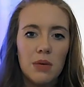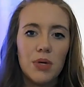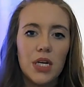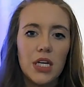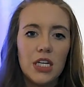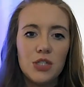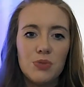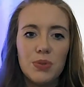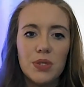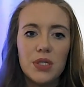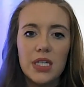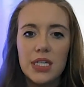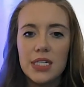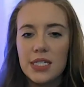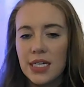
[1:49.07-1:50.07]
but each
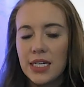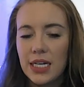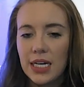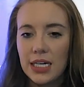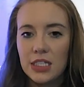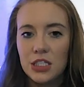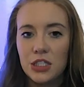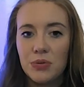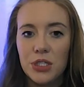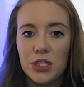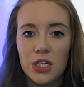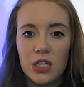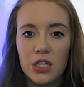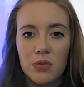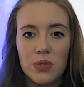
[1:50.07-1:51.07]
building is connected to each
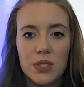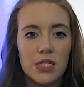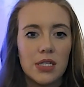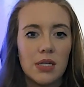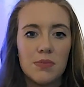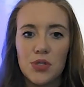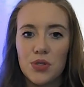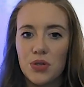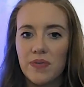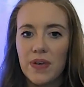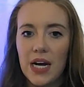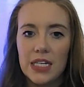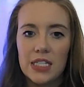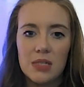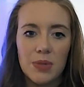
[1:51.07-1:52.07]
other with some sort of
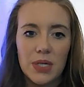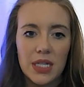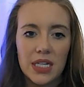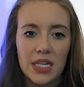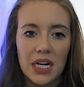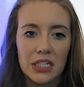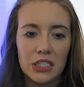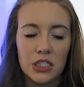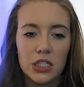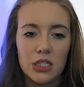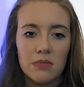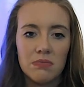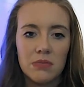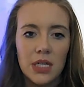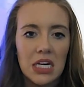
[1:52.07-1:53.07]
high speed connection.